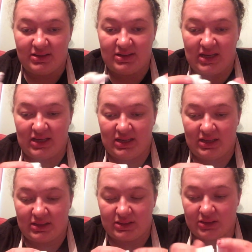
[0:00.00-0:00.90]
The
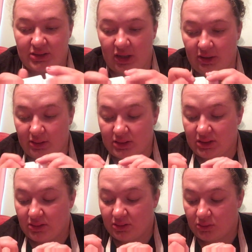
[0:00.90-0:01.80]
Tarte
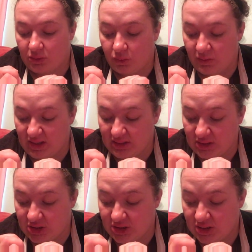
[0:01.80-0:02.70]

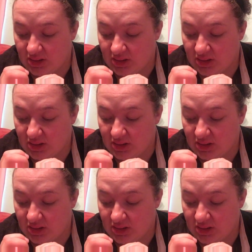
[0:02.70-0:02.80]
Quench